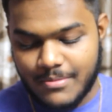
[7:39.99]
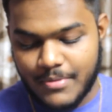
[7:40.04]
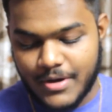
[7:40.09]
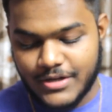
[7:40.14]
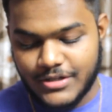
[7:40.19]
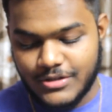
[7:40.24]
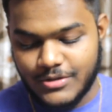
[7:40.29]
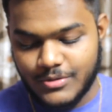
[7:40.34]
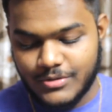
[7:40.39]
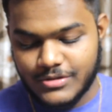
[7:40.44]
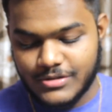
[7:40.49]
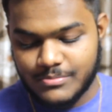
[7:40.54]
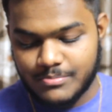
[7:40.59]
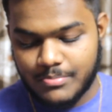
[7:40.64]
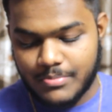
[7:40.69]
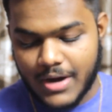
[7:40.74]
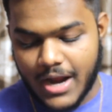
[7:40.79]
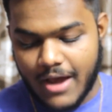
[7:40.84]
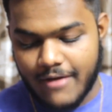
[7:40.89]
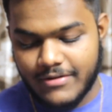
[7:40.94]
My dude in
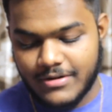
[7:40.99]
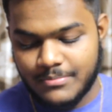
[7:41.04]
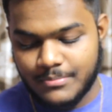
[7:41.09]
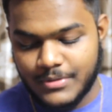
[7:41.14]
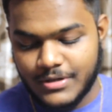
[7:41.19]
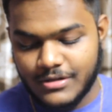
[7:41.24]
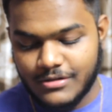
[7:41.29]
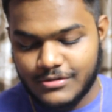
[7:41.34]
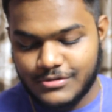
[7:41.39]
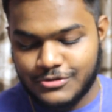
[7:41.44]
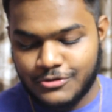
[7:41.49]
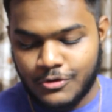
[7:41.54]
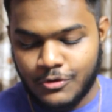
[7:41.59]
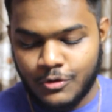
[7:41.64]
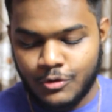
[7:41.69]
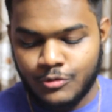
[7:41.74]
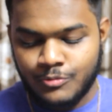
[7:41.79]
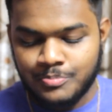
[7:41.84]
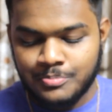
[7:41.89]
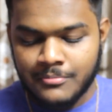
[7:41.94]
private middle
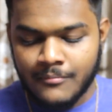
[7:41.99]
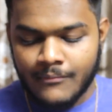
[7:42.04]
school